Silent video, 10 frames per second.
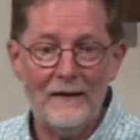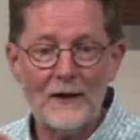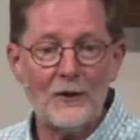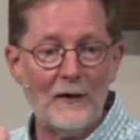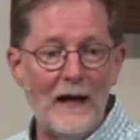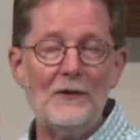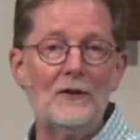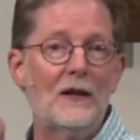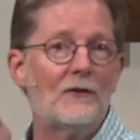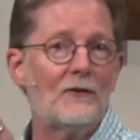the creation
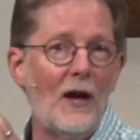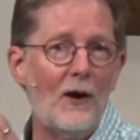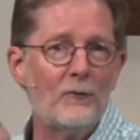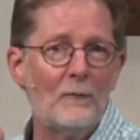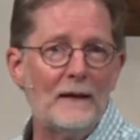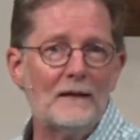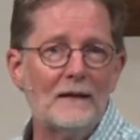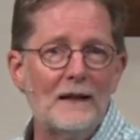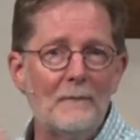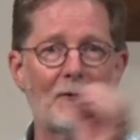itself will be
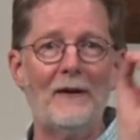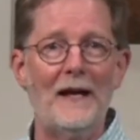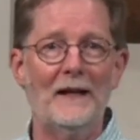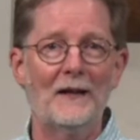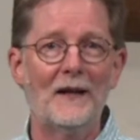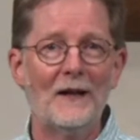liberated